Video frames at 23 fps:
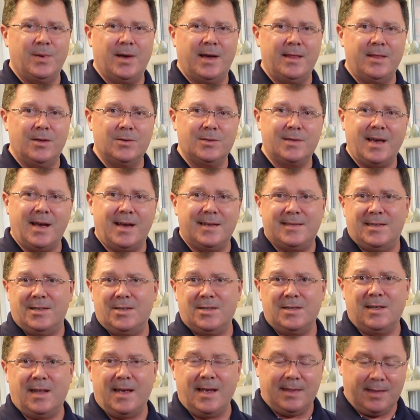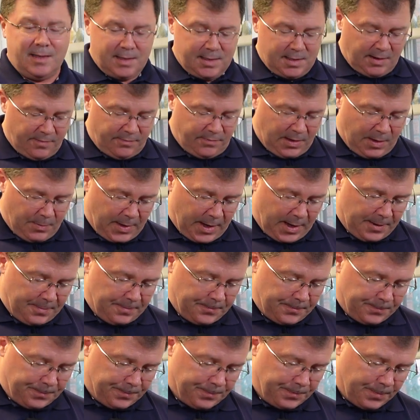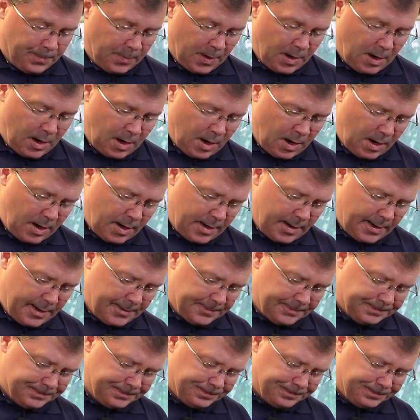by those guys, I just like the stuff they make. All right.